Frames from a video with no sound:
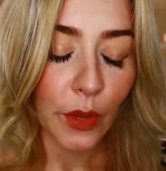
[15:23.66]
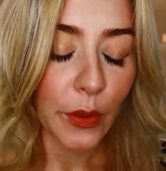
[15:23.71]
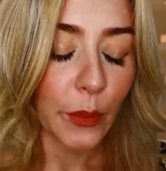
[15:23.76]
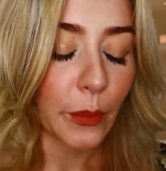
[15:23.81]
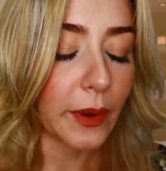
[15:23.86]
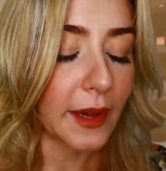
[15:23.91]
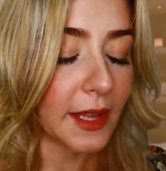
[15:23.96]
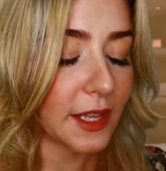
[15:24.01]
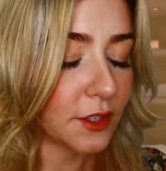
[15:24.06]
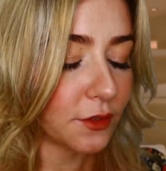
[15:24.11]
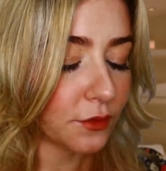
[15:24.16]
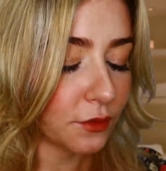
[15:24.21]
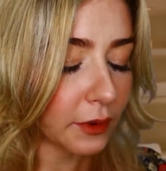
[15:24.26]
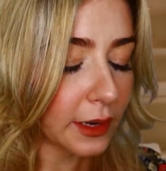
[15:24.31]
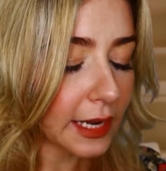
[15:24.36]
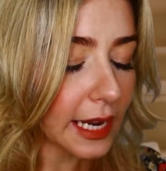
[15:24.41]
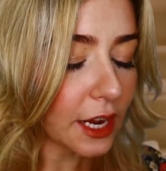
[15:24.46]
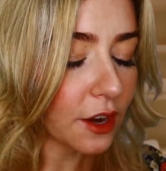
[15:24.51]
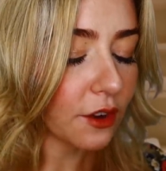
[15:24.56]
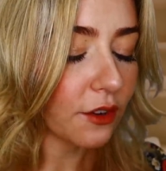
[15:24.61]
Well, it's
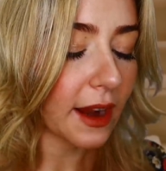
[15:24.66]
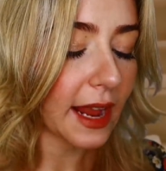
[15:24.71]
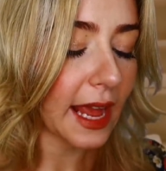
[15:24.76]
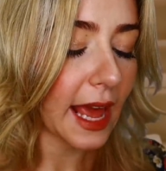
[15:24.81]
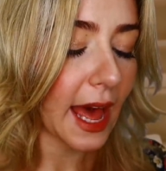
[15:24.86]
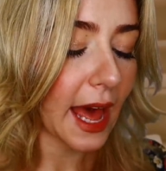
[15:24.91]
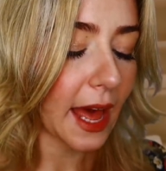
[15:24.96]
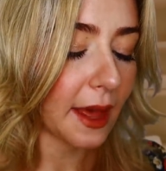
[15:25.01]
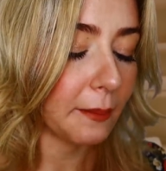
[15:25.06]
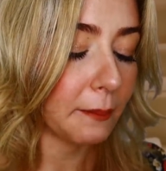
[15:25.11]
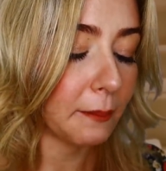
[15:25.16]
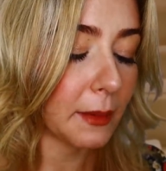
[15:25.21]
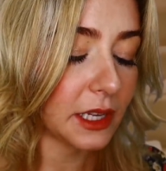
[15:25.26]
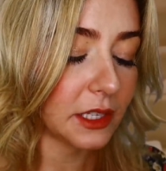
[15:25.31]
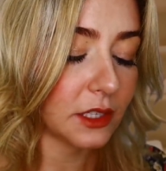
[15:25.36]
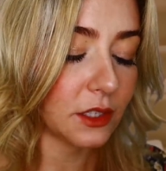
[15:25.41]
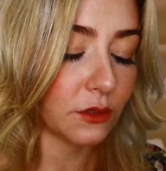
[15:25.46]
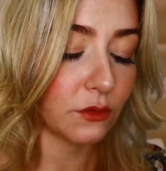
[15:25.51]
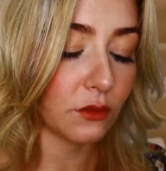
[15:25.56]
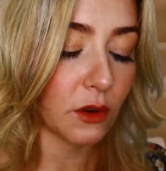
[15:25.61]
really great at
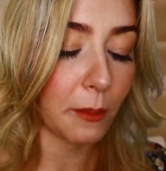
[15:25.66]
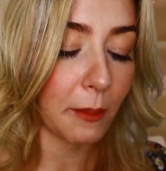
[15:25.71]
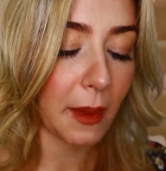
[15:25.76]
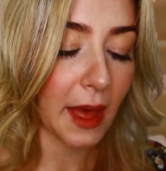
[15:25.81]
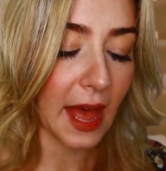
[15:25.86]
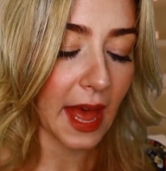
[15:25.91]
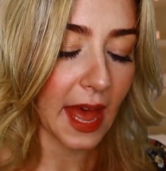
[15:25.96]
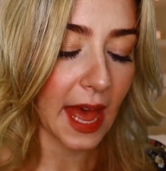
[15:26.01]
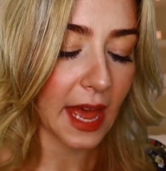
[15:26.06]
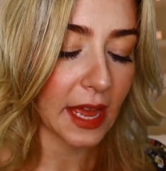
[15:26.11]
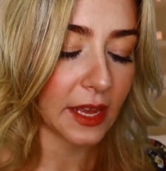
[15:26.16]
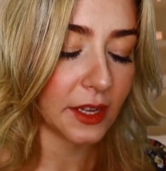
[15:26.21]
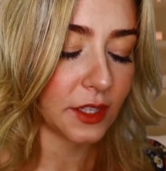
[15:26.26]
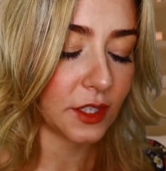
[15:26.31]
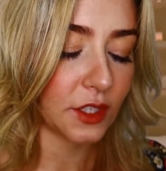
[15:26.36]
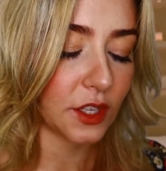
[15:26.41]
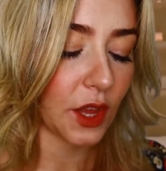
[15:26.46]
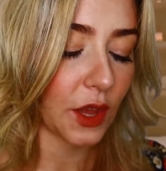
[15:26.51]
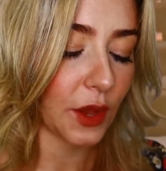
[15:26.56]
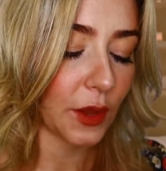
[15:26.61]
muscle repair.
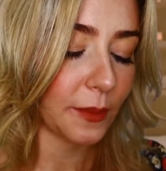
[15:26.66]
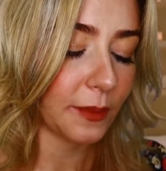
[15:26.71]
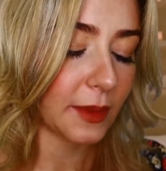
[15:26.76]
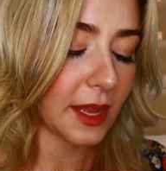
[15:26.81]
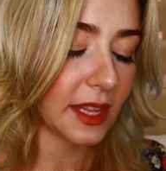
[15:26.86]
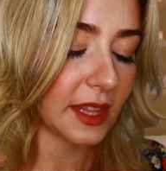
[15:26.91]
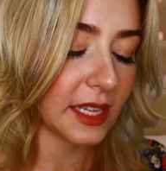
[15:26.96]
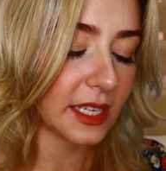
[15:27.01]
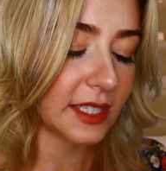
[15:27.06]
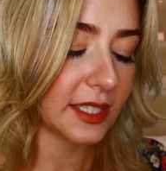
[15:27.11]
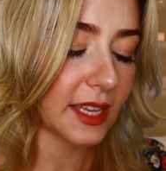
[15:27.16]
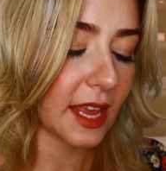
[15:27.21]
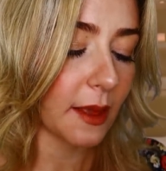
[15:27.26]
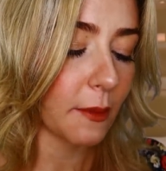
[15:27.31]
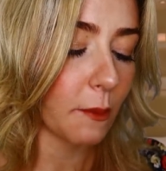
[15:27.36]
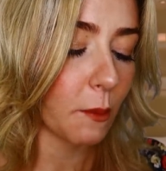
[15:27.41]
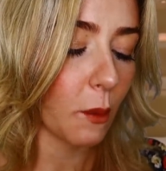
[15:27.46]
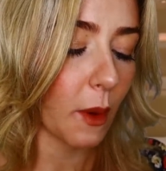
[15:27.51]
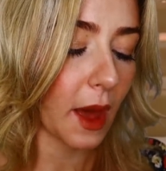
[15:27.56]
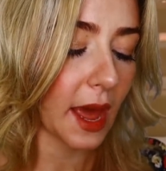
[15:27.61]
So in the
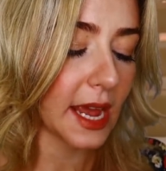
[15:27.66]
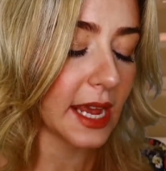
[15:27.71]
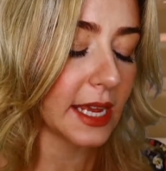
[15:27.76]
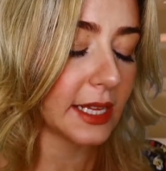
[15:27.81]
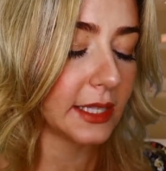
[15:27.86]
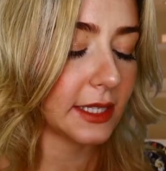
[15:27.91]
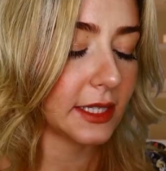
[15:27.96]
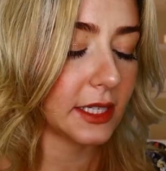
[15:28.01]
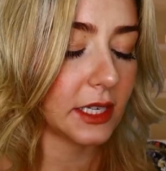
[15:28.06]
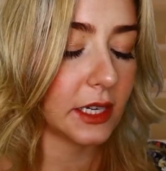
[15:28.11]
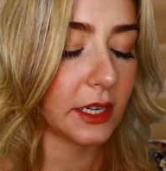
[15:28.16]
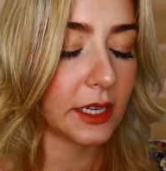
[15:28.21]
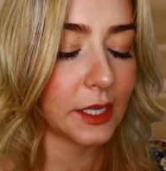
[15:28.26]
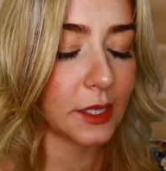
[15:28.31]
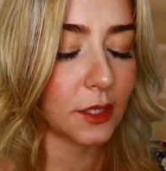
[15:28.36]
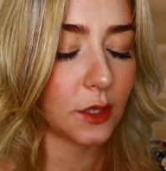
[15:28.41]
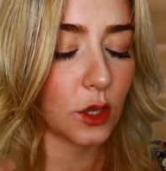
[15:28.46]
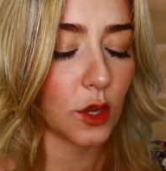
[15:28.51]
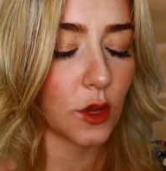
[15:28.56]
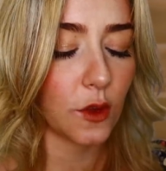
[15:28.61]
same way, it's a nice
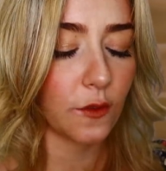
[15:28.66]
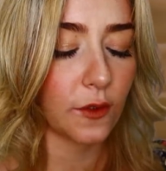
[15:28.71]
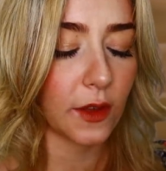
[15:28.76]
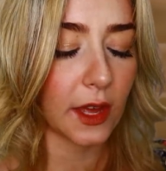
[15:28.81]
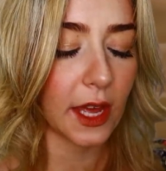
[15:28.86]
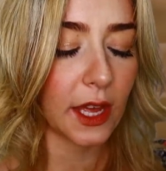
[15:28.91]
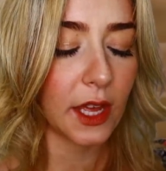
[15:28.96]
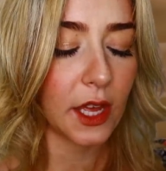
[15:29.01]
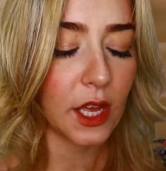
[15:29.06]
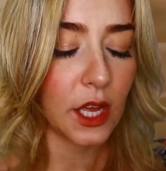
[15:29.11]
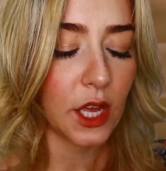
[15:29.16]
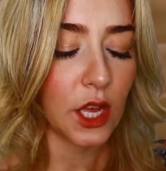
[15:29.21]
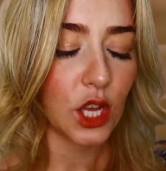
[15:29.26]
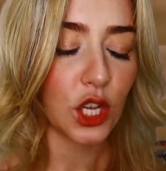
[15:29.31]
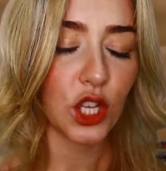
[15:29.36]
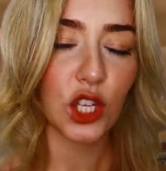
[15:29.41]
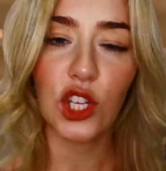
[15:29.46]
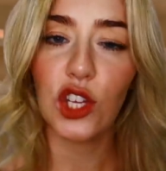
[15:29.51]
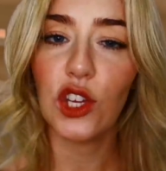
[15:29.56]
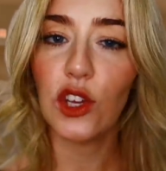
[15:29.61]
sort of a
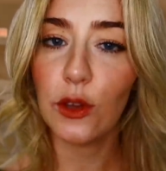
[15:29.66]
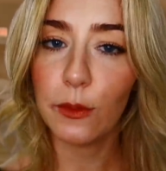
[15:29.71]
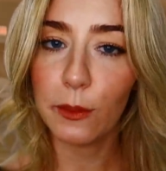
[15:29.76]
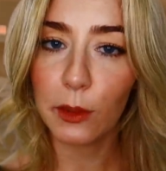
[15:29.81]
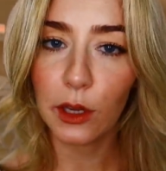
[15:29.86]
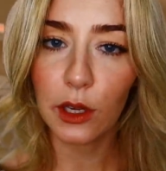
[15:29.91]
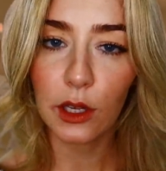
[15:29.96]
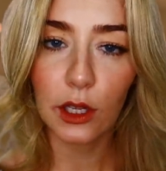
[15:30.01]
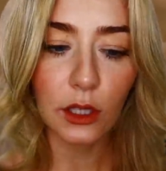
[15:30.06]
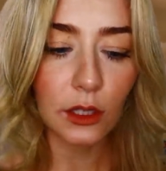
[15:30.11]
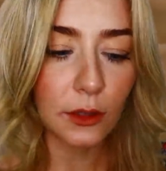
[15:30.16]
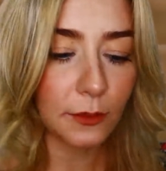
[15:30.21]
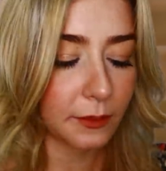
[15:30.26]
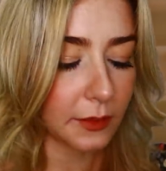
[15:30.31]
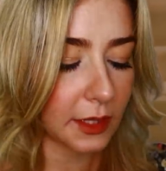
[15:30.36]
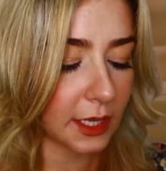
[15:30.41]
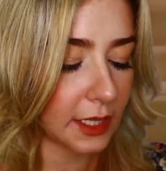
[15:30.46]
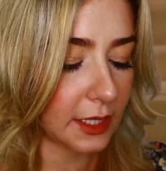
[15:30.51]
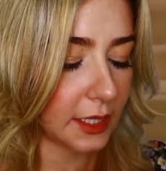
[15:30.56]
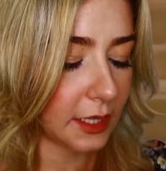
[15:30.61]
cubicle,
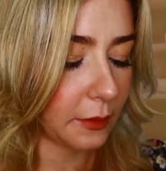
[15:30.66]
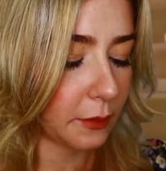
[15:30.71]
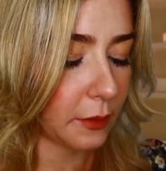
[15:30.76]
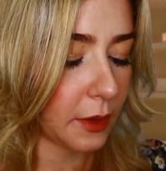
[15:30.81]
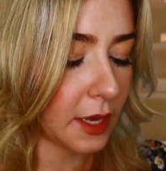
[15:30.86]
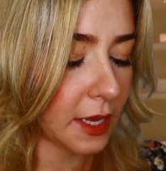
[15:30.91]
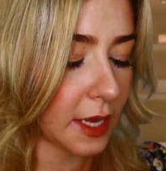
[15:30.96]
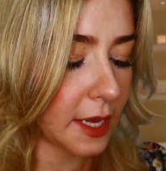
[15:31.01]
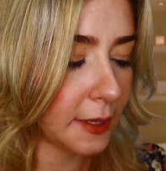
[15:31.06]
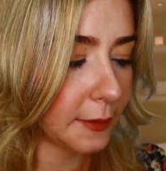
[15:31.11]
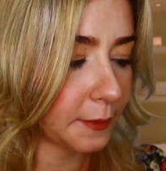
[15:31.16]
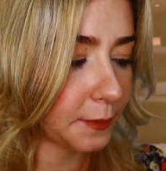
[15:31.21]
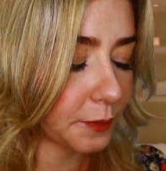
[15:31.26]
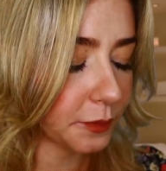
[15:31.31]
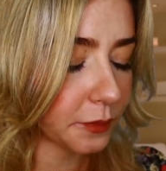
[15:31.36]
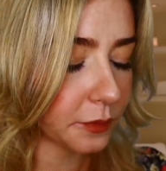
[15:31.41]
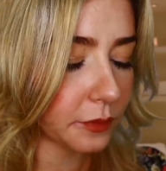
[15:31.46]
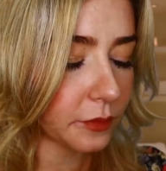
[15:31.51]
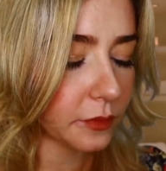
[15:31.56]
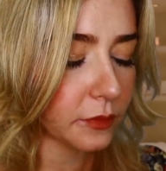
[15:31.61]
as it were,
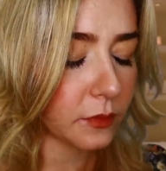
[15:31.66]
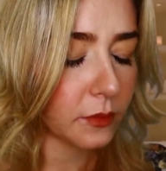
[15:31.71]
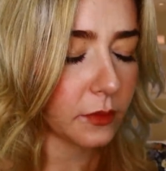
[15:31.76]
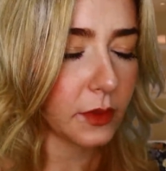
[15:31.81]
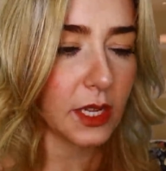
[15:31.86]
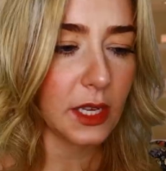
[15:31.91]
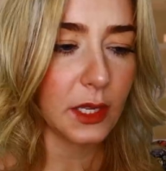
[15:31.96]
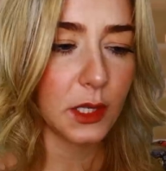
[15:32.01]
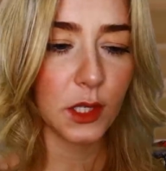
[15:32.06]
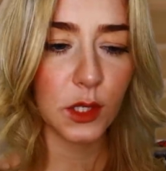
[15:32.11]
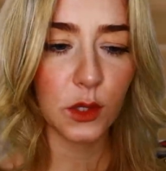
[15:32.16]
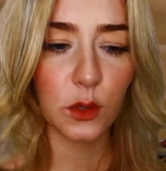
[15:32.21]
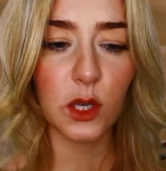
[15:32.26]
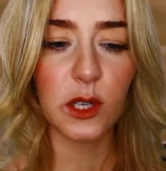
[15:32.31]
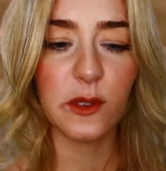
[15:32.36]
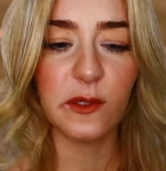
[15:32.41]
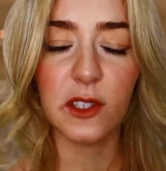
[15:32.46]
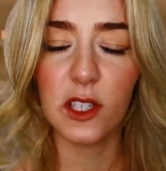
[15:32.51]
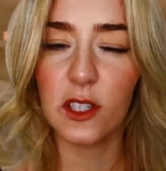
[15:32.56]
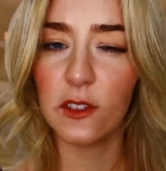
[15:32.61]
sort
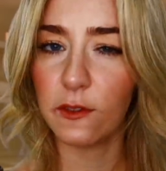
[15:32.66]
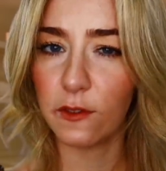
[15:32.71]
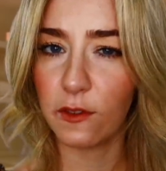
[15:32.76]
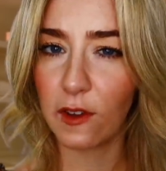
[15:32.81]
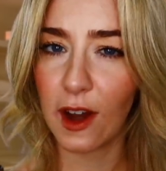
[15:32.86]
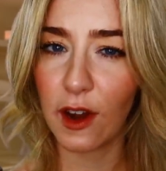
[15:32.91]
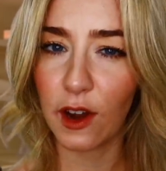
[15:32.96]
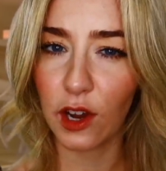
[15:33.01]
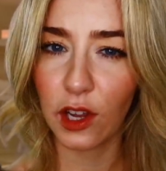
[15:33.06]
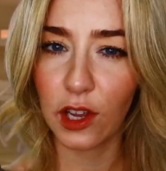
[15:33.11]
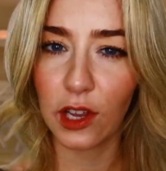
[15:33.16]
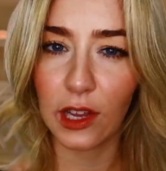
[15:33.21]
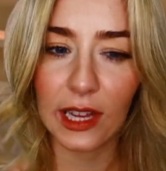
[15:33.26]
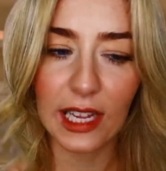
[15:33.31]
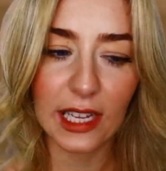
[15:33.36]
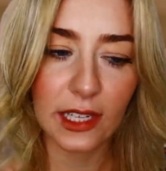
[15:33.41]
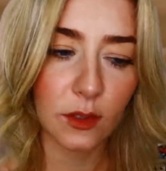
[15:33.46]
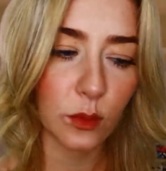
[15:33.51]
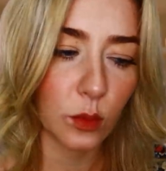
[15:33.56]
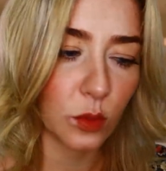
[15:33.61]
of spherical,
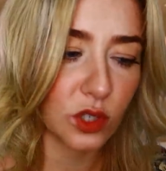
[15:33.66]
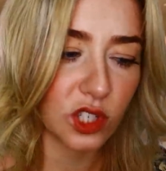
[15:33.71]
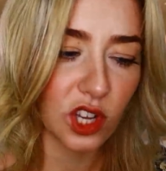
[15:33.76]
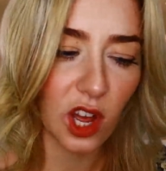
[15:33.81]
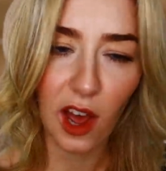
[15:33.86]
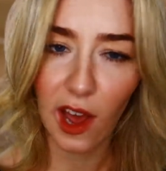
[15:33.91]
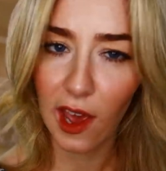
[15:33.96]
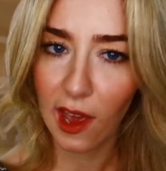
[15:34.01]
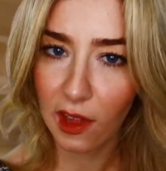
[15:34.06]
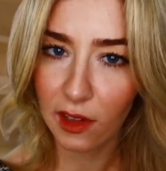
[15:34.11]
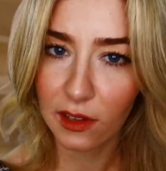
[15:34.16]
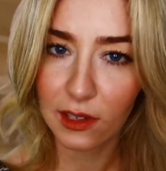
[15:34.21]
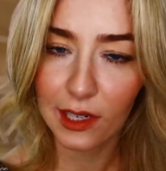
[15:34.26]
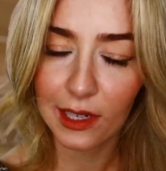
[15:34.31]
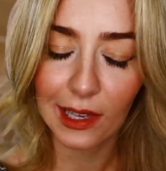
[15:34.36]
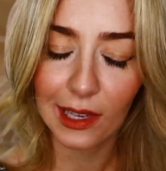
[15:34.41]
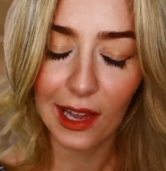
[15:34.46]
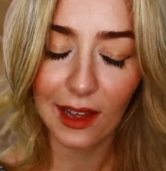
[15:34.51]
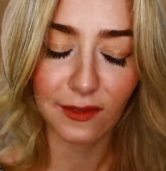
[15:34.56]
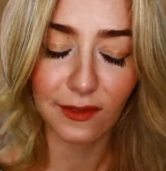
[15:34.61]
it's all tiled
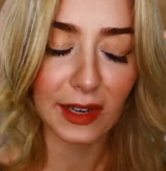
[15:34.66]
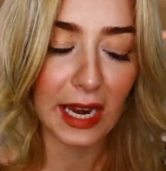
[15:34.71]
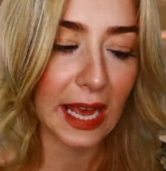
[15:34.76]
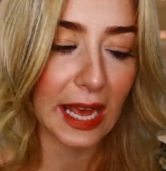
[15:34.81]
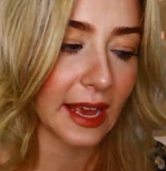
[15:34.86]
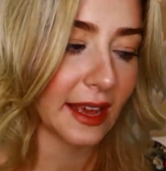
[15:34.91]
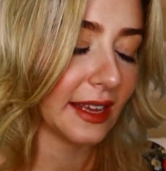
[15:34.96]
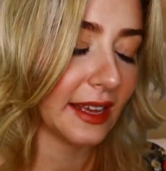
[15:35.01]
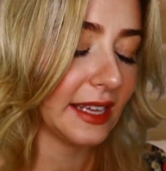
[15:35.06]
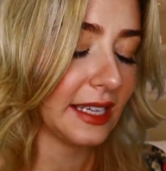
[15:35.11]
and lovely,